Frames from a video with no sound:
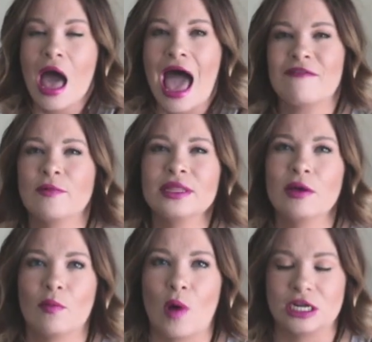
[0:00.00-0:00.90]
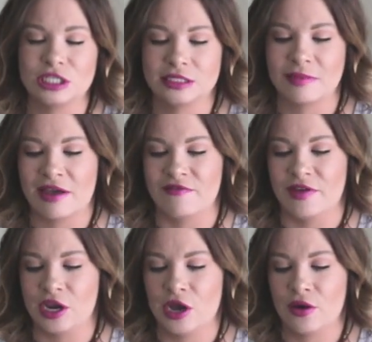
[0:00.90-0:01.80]
Everyone that watches my
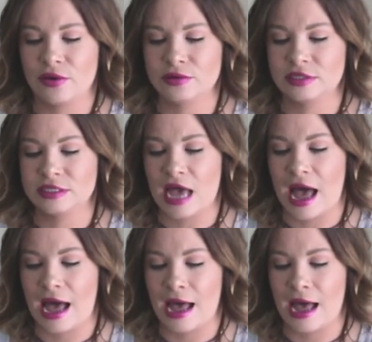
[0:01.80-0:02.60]
videos